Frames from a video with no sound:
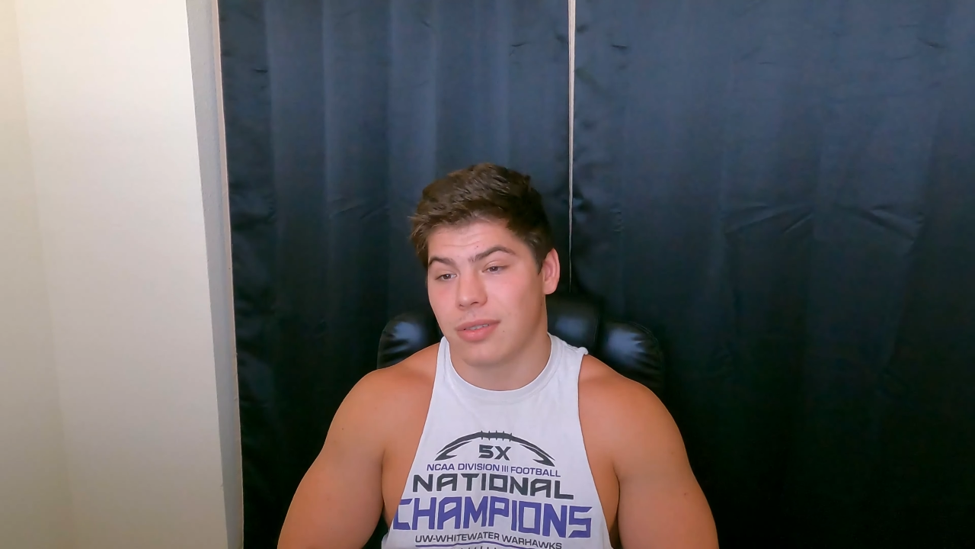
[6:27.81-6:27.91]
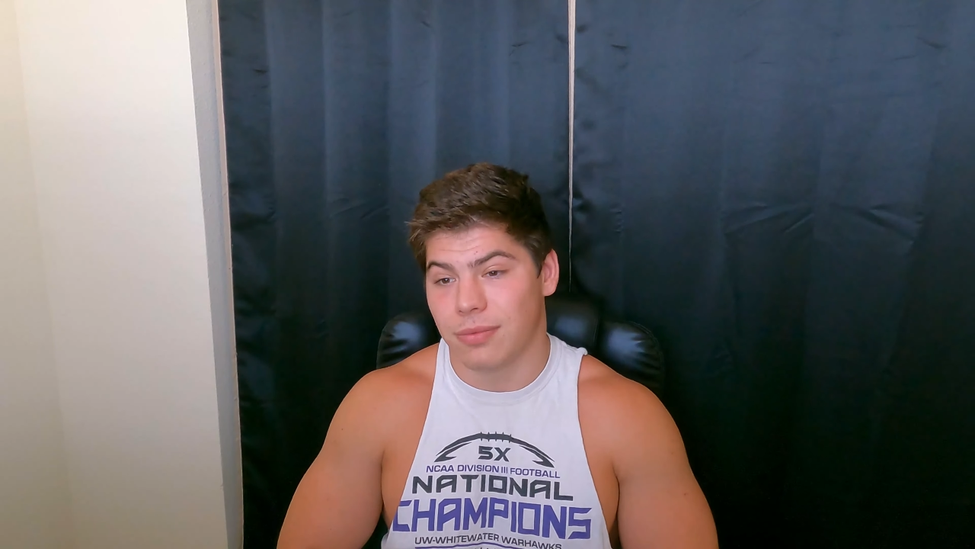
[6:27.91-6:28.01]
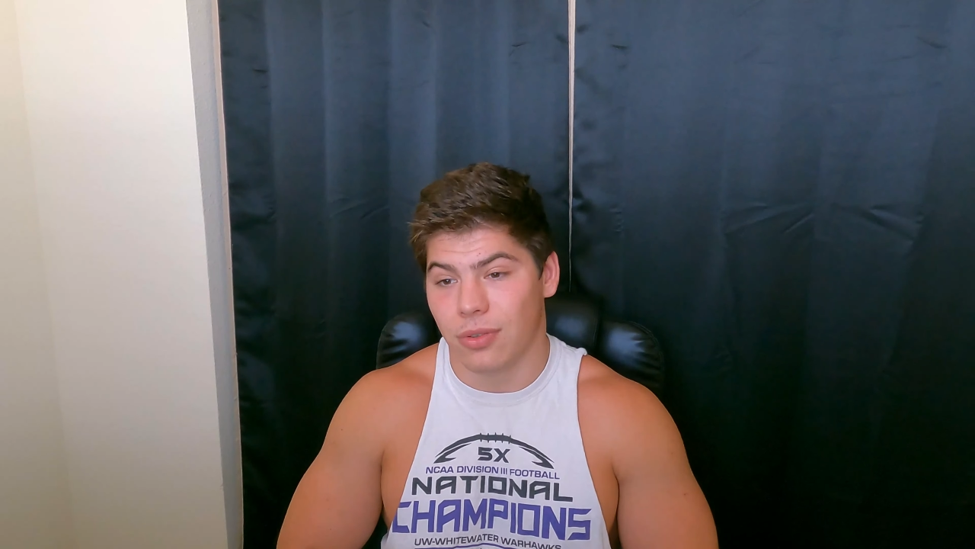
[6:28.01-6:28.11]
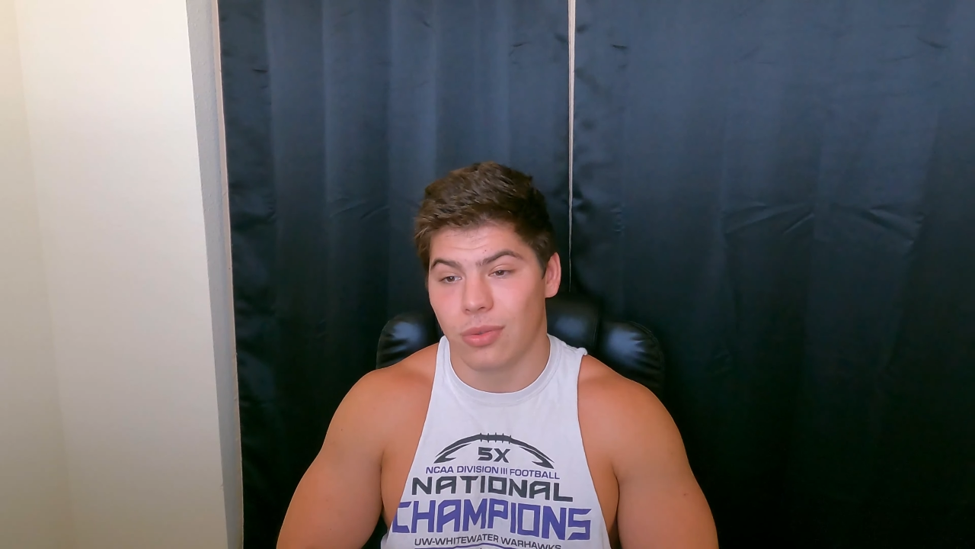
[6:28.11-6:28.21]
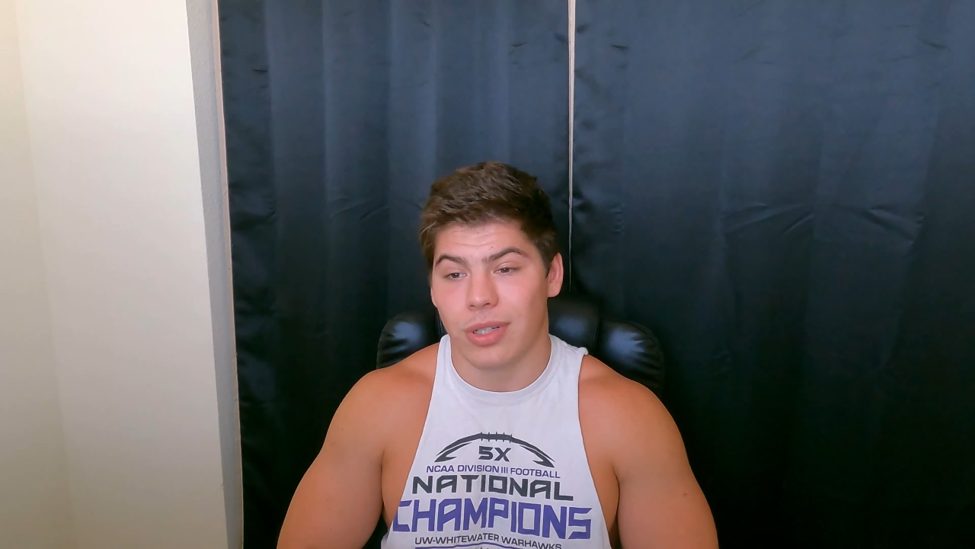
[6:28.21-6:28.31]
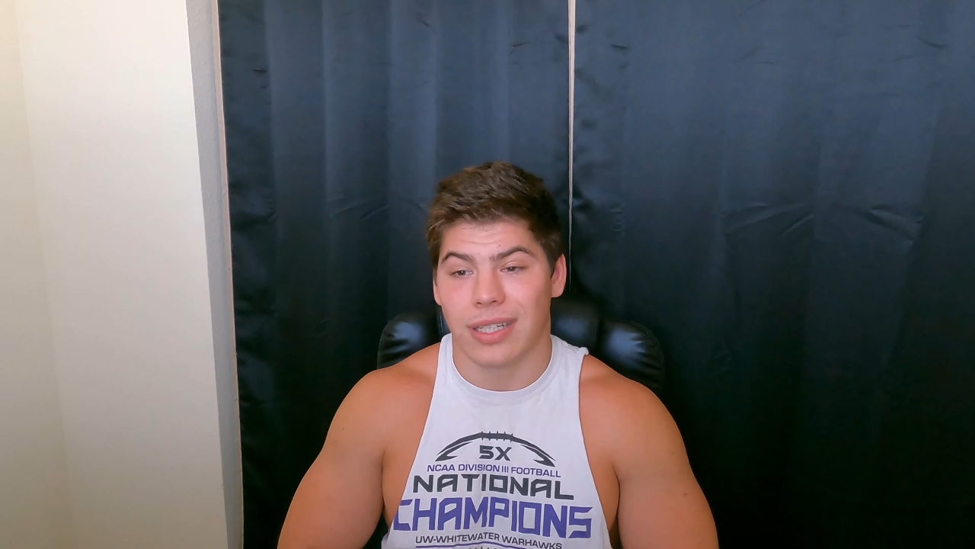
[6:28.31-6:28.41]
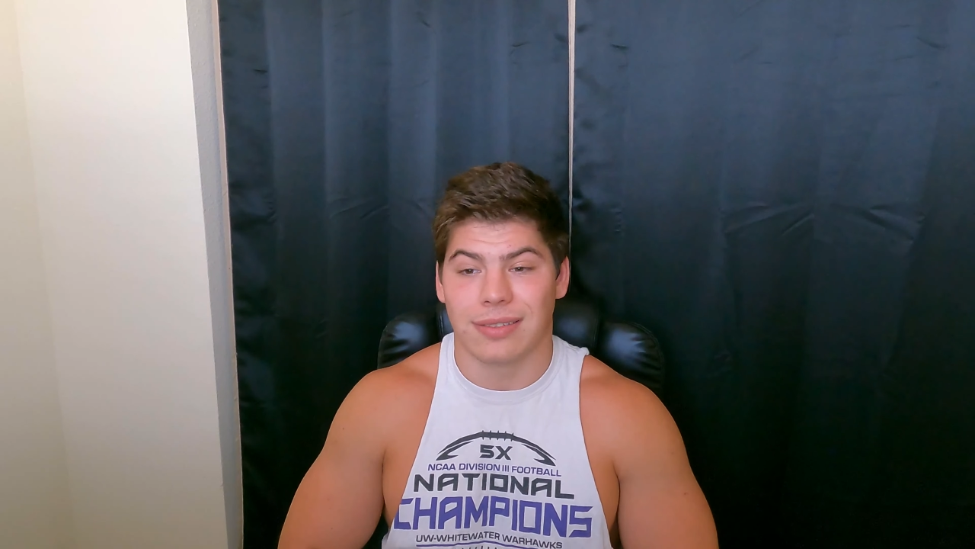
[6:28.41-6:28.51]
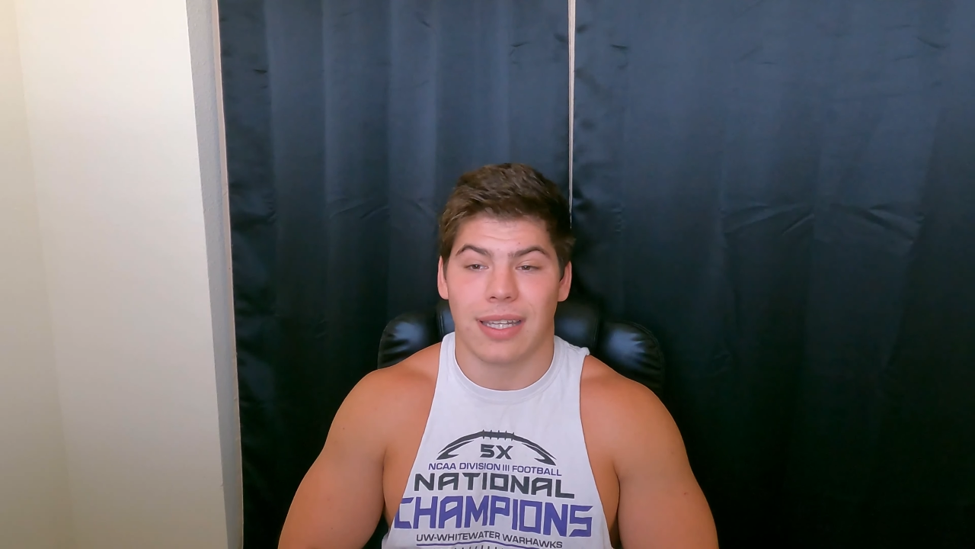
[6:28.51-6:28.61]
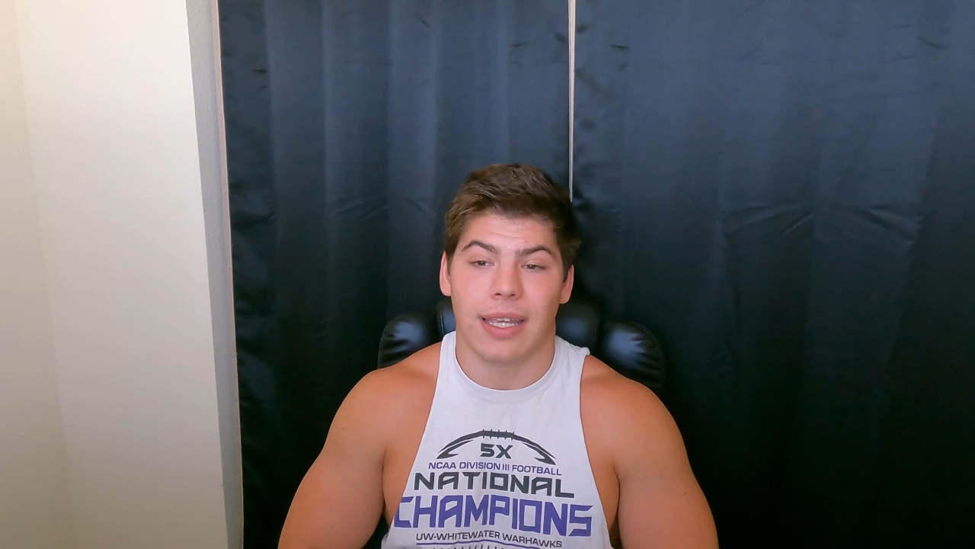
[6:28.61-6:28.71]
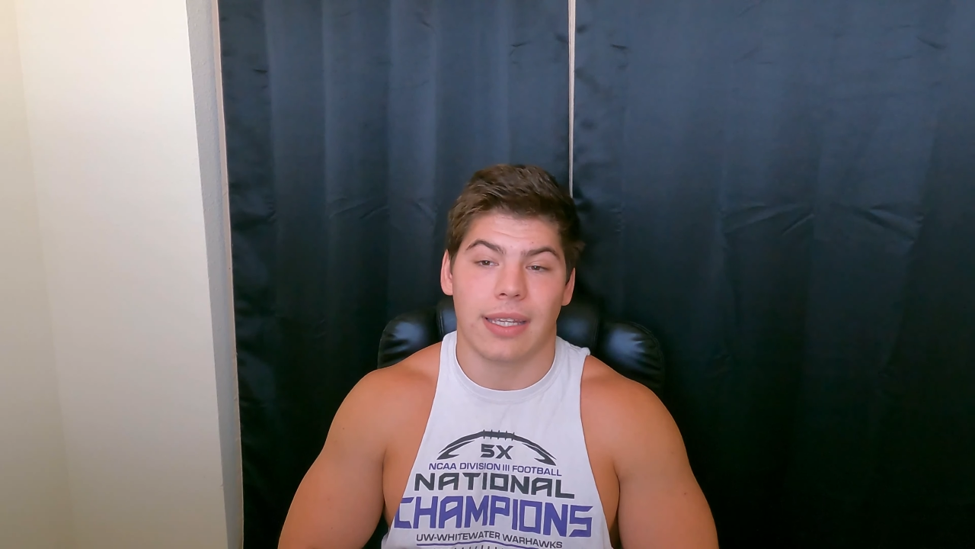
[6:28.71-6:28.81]
food
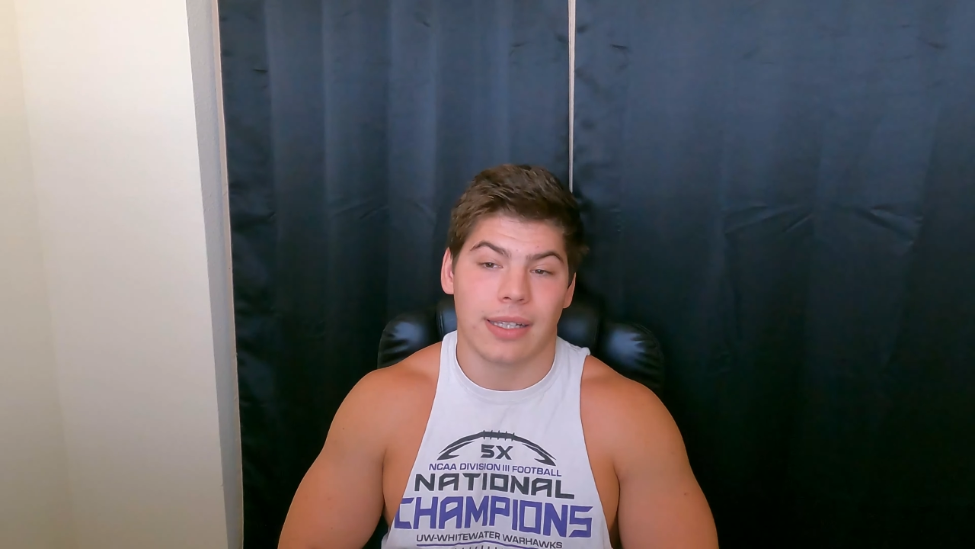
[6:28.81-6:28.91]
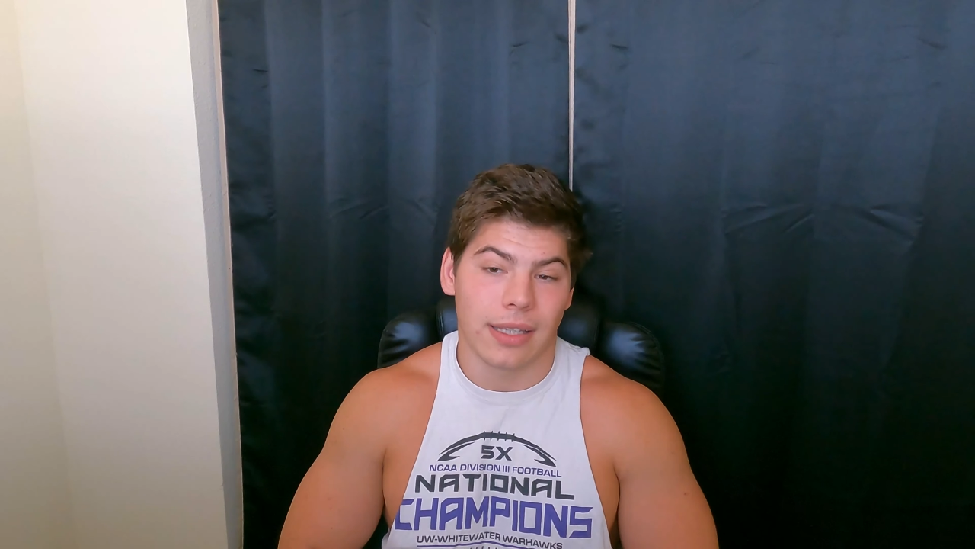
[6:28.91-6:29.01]
intake,